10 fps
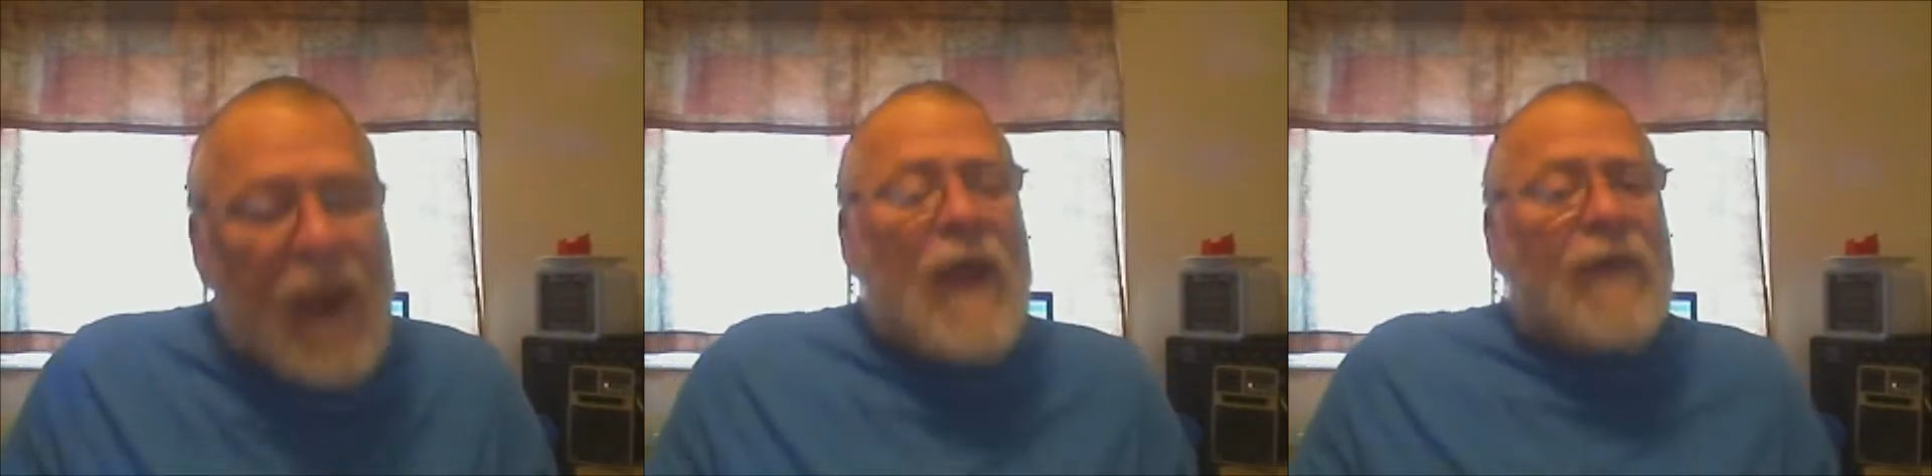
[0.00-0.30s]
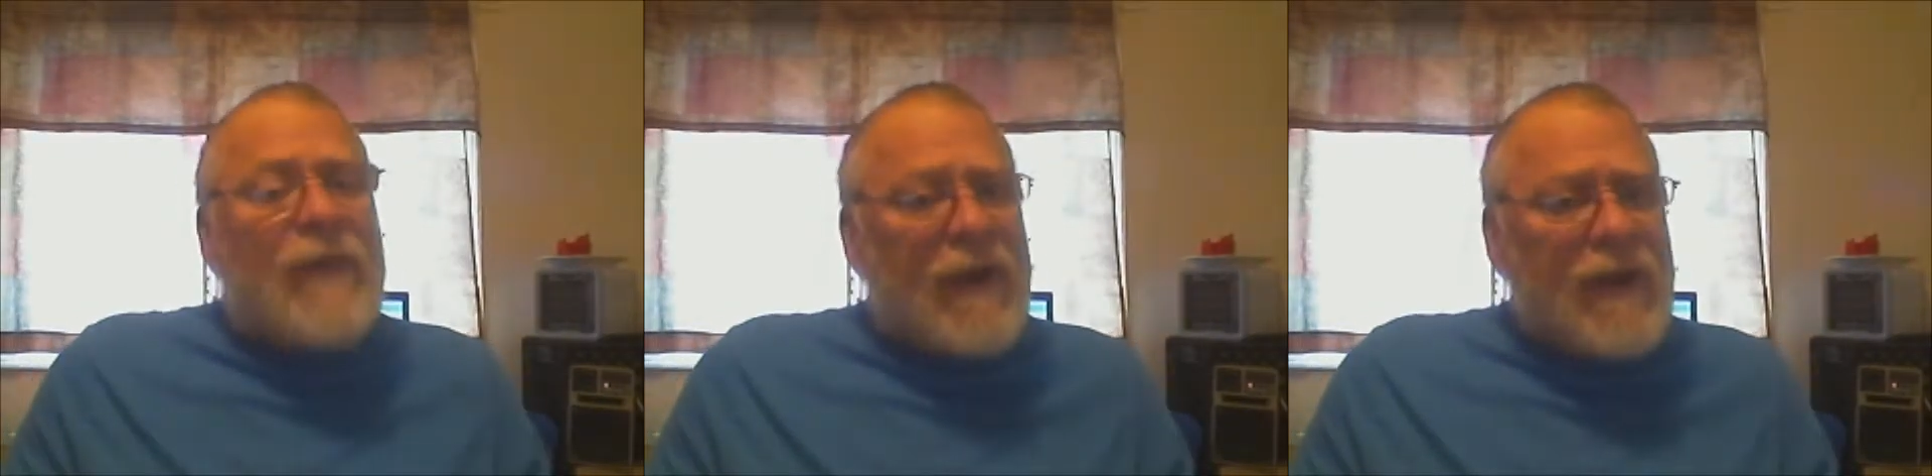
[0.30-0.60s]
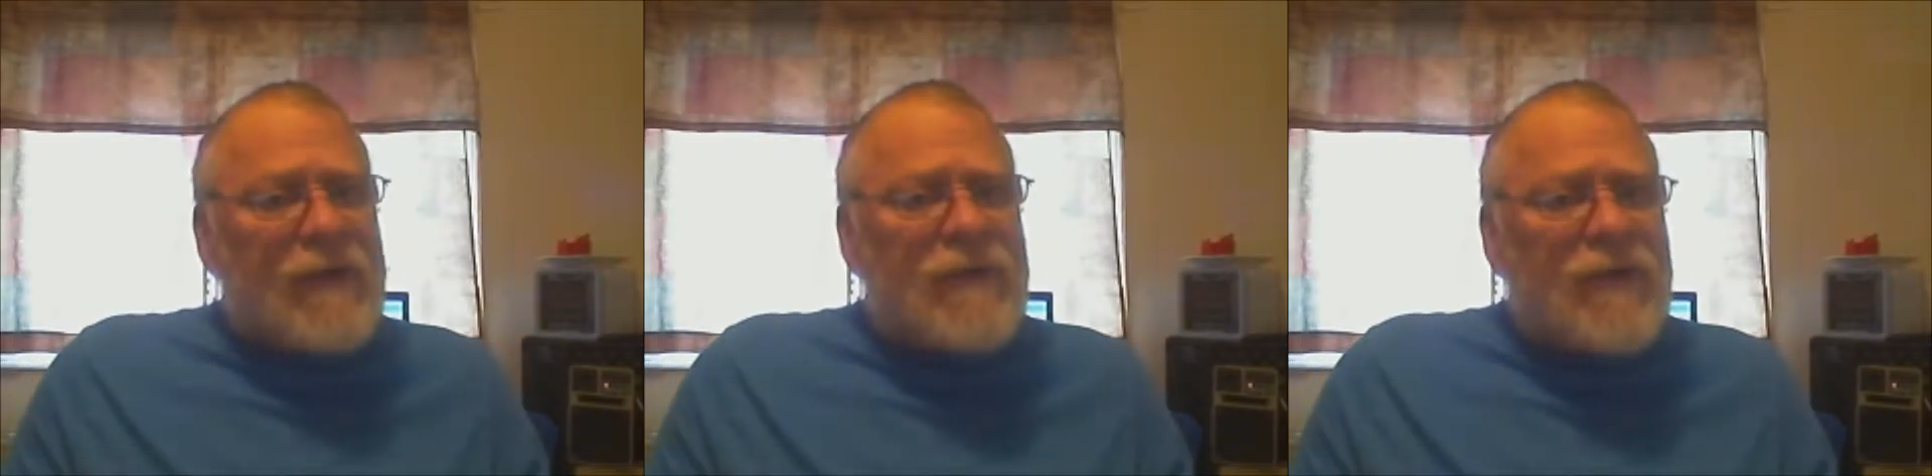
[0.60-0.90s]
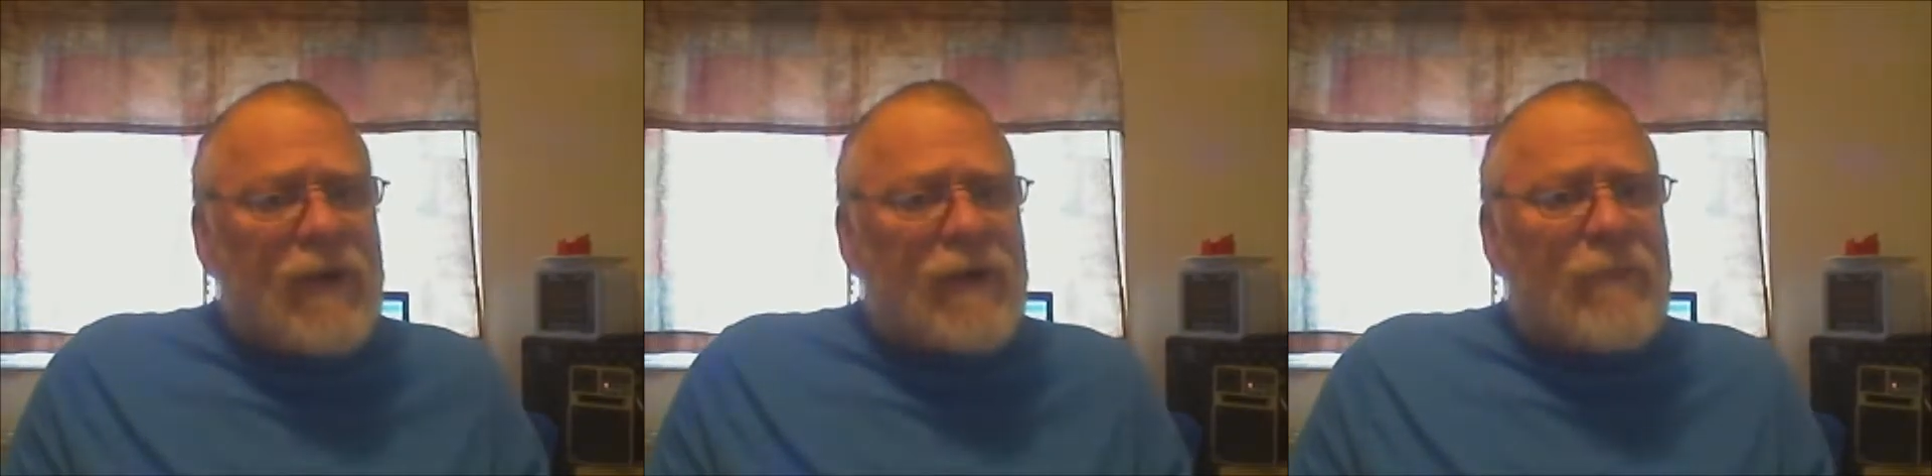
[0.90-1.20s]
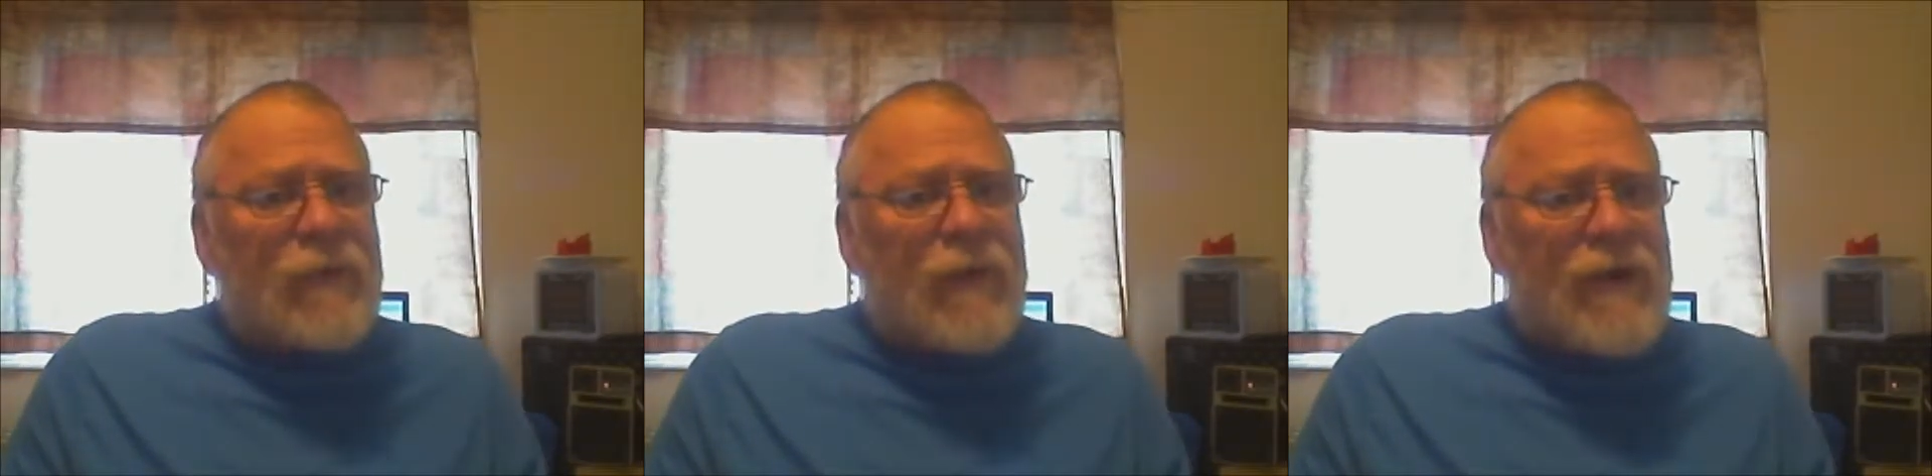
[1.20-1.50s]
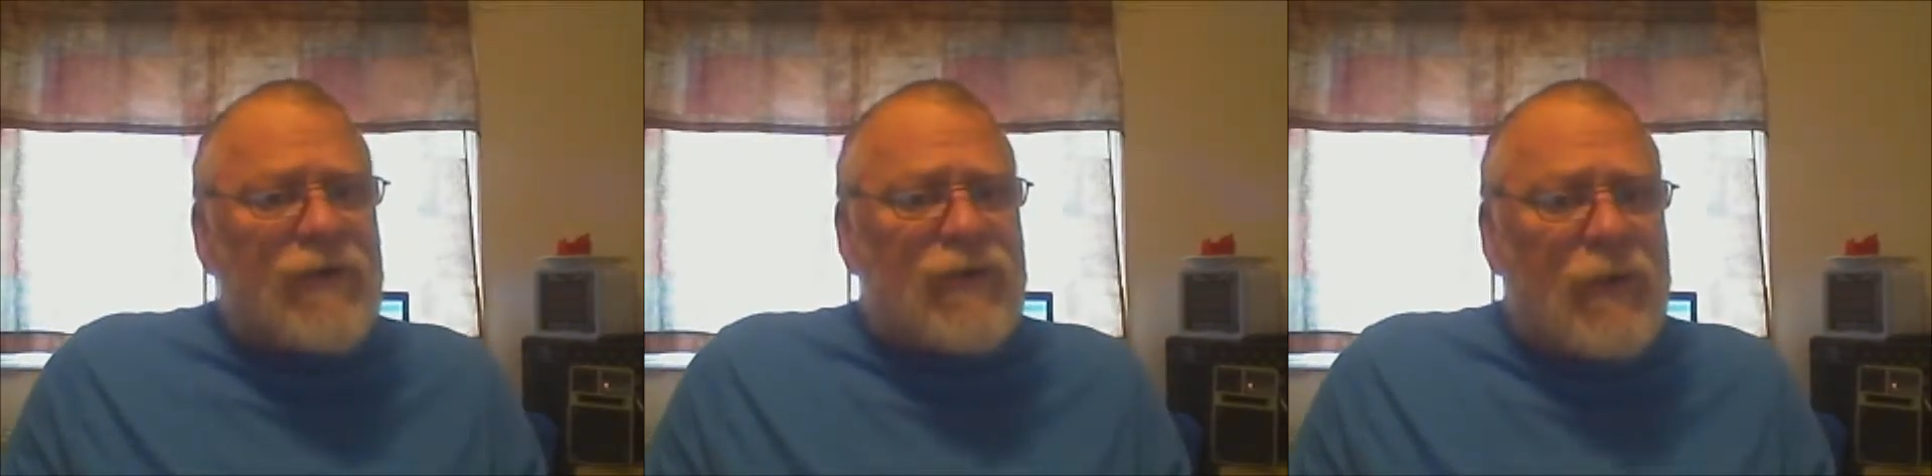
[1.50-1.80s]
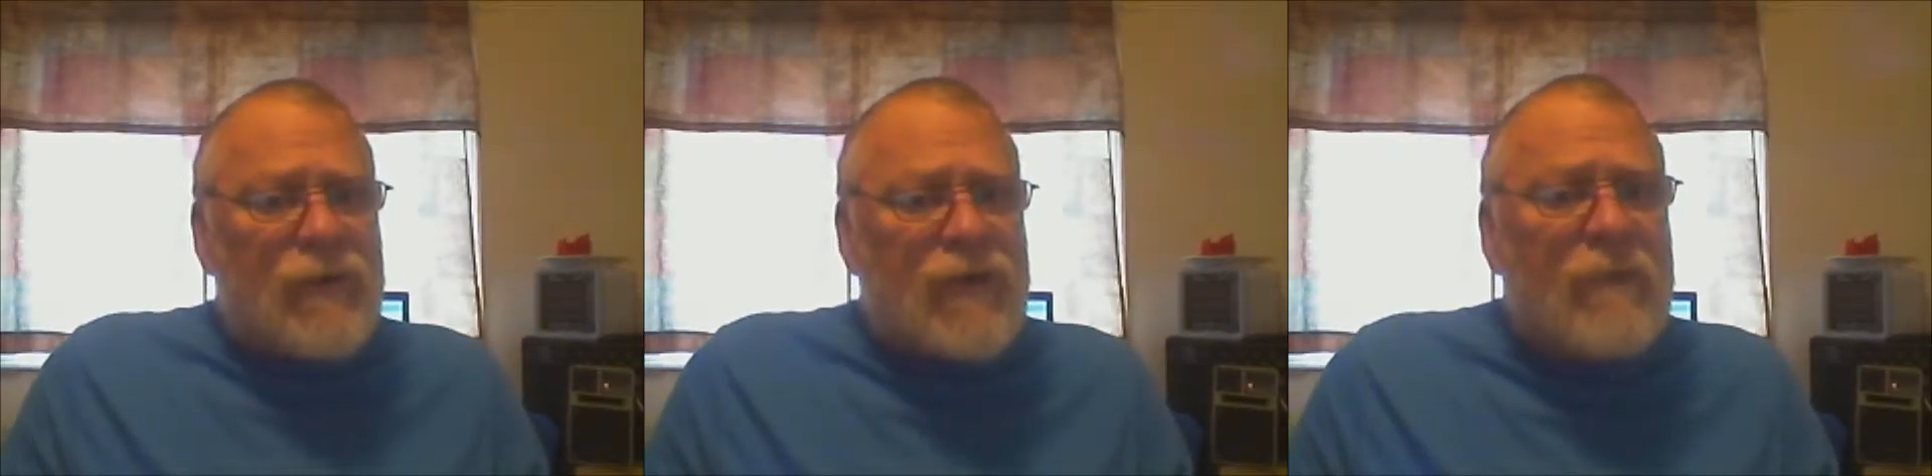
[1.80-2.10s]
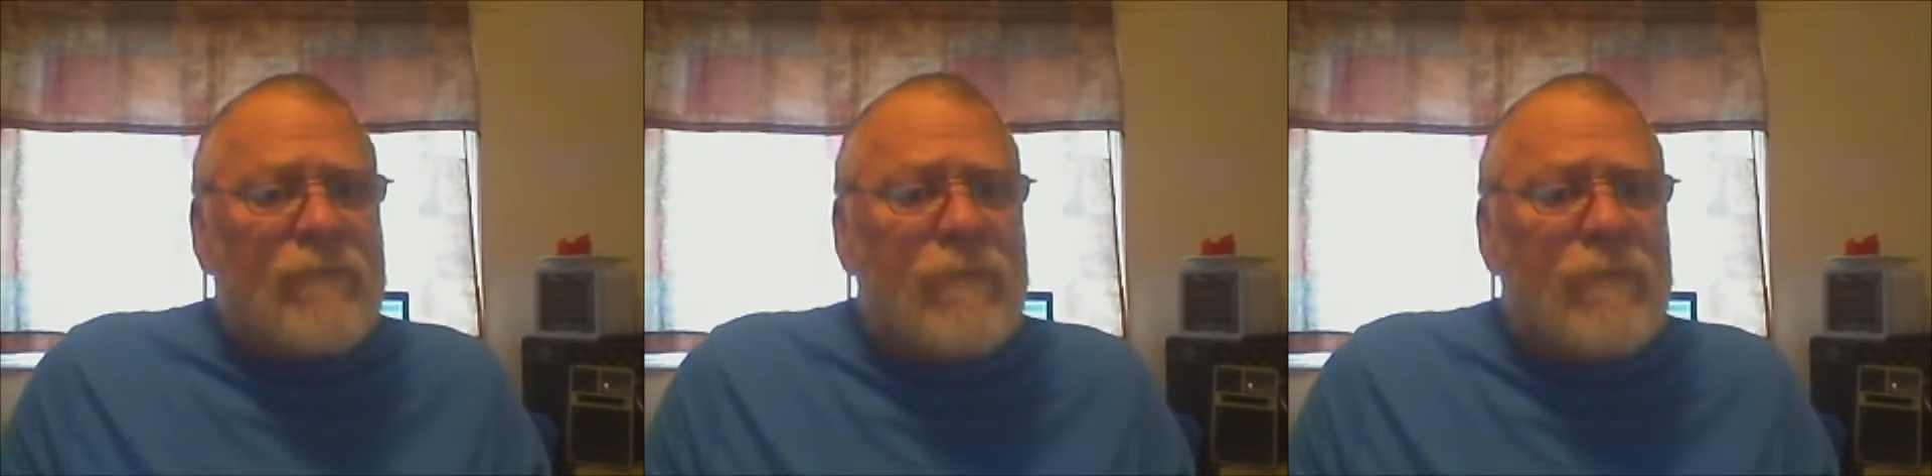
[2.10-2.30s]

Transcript: That is until number 8 shows up.